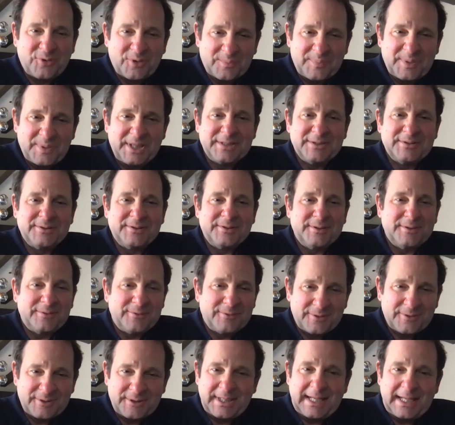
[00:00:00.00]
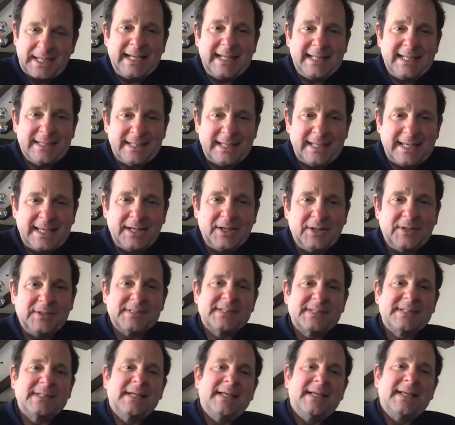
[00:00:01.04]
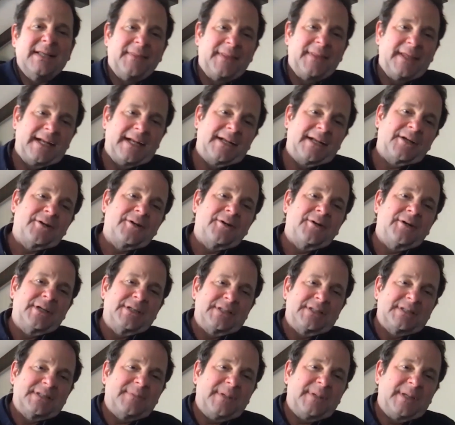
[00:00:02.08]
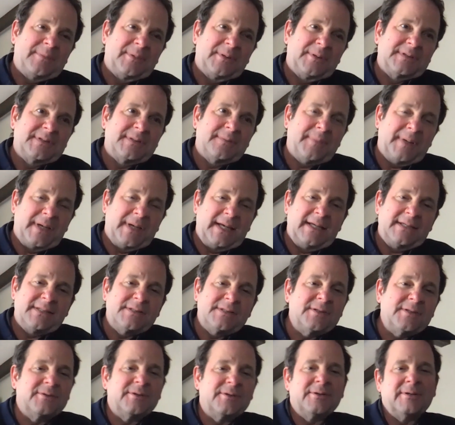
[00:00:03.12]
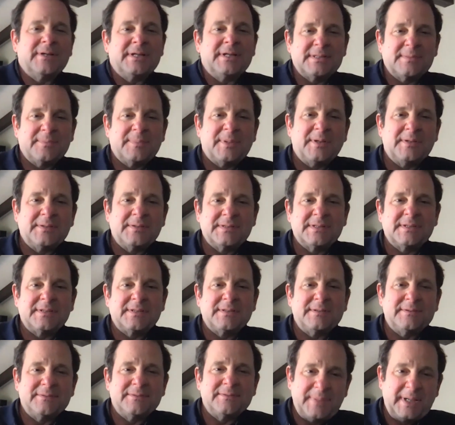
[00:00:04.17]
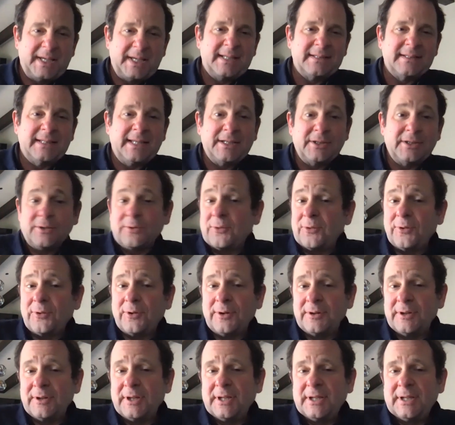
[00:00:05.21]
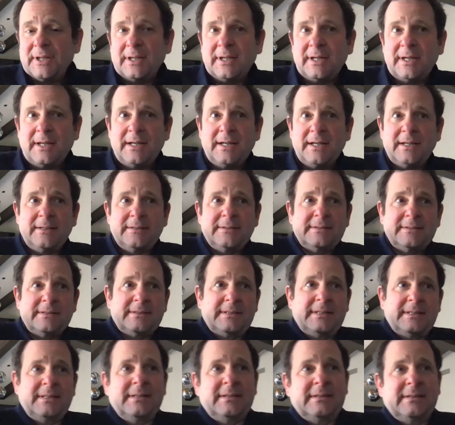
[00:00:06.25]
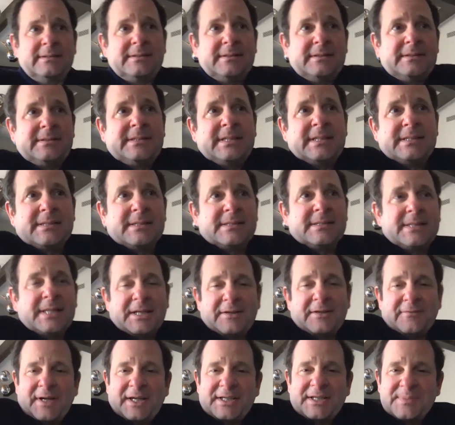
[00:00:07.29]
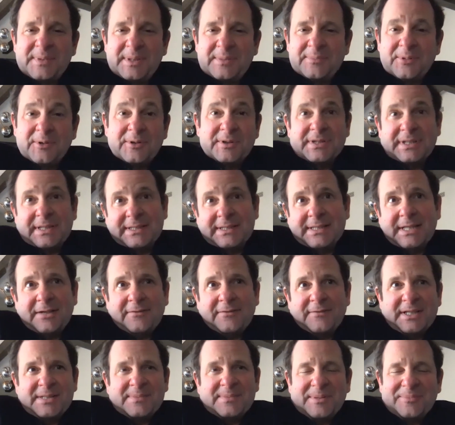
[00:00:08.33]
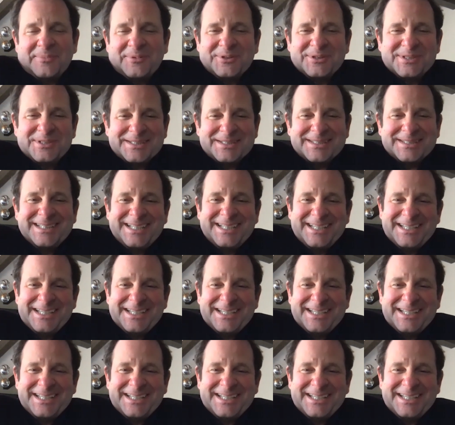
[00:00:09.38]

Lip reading: bundle or anything else that encourages people to pay sooner as opposed to paying later, or to disincentivize people or to incentivize people to